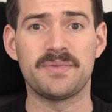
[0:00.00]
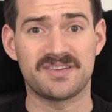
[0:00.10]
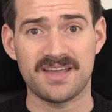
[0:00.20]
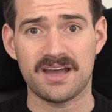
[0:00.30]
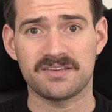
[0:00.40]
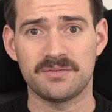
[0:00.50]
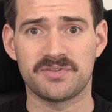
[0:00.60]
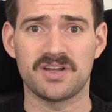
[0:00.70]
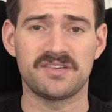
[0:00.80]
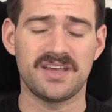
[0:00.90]
It's
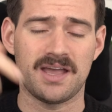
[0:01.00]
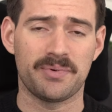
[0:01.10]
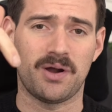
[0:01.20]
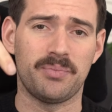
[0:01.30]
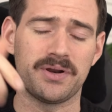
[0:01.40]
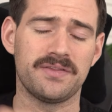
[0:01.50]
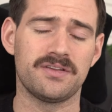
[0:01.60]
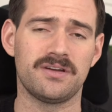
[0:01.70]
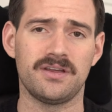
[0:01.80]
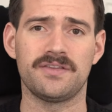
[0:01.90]
taxtips.ca, but I'll put it
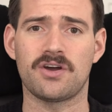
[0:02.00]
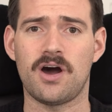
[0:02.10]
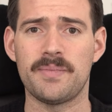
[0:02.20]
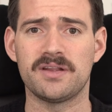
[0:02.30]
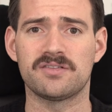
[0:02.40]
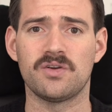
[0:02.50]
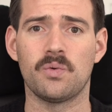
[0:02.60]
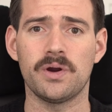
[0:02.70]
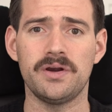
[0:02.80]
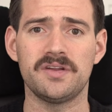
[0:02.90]
in the comments, no
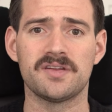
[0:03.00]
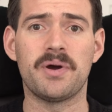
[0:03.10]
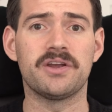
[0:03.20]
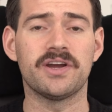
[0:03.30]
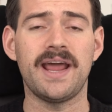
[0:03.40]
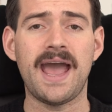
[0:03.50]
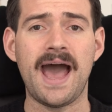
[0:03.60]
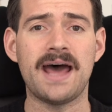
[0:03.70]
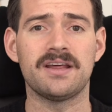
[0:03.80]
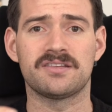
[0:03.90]
worries. But you're gonna
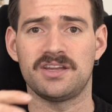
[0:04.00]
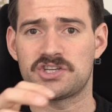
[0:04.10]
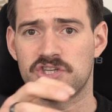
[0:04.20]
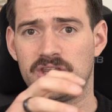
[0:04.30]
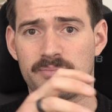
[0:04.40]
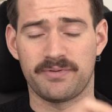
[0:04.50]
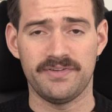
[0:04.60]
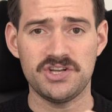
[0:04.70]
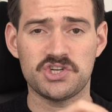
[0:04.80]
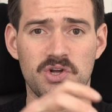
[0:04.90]
add essentially the
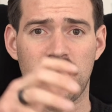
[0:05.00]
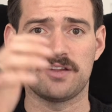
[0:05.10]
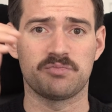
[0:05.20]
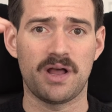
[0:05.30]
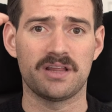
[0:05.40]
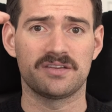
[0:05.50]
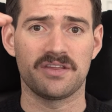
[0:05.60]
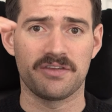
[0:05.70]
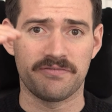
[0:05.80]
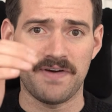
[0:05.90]
provincial as well as
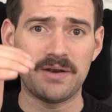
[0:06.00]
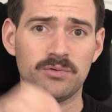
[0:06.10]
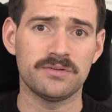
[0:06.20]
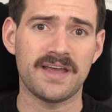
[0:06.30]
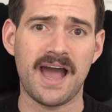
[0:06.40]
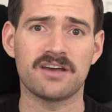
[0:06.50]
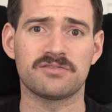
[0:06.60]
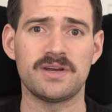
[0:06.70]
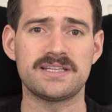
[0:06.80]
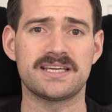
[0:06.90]
the federal
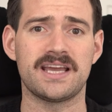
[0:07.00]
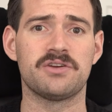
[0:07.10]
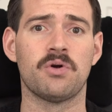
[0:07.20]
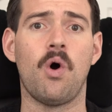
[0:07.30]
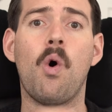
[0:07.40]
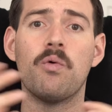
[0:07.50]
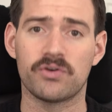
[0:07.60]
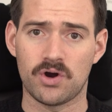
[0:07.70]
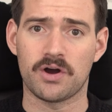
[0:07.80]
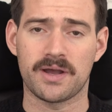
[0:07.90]
tax rate to get your
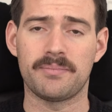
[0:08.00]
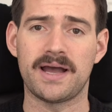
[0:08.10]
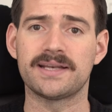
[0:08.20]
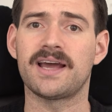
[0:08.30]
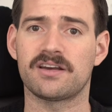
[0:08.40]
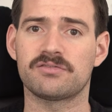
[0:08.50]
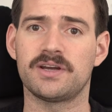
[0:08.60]
overall combined tax